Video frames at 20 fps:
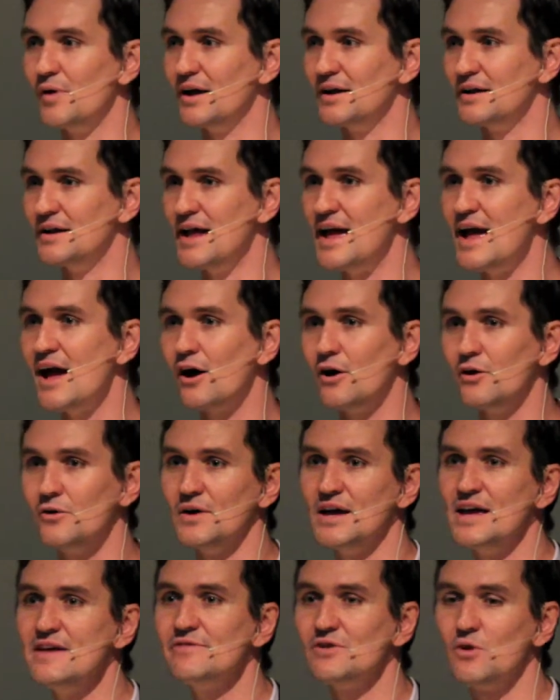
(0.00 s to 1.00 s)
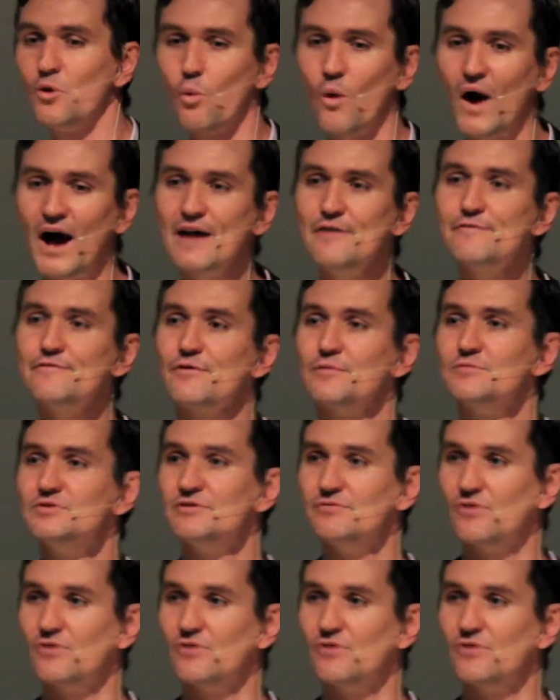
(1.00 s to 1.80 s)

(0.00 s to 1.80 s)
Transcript: But now, even away from